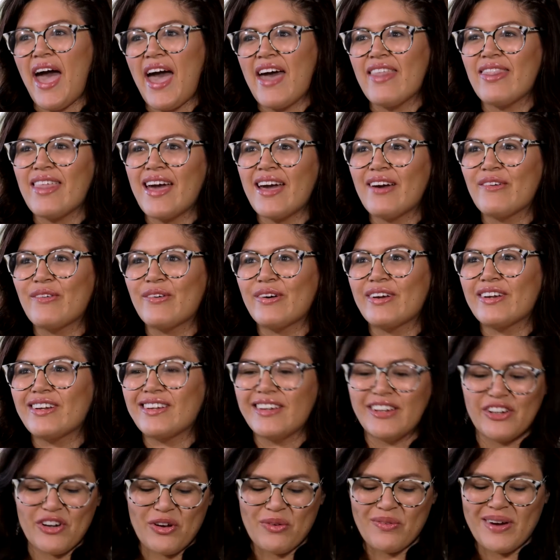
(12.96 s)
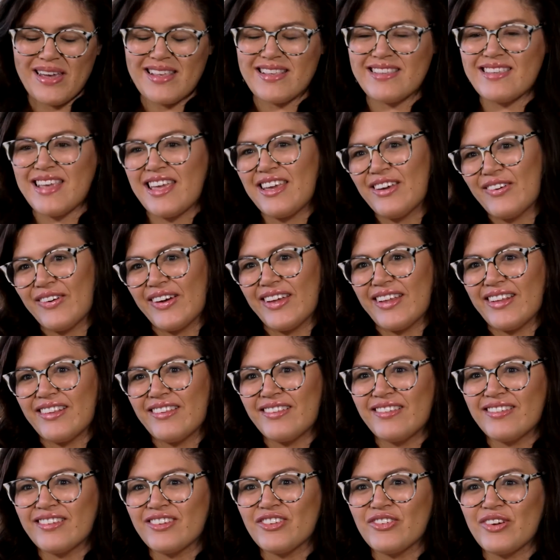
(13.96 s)
and they would, you know, wear
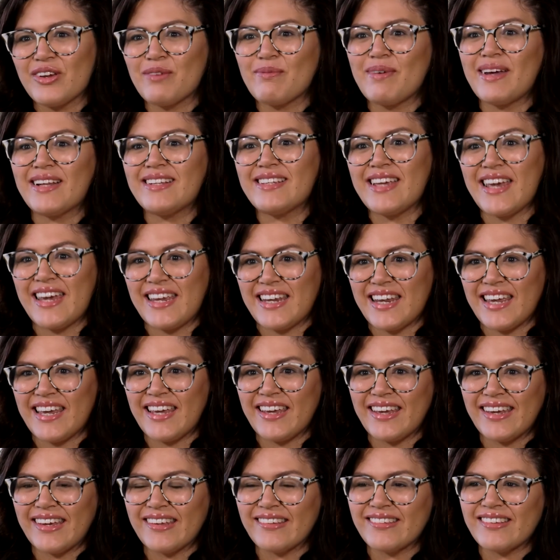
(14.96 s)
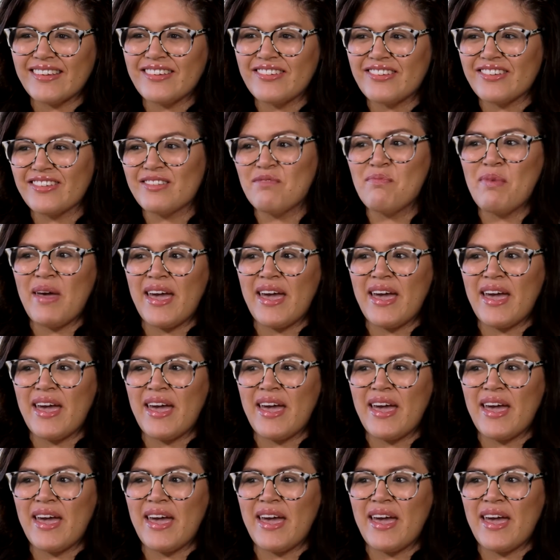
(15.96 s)
sequins and drink martinis and just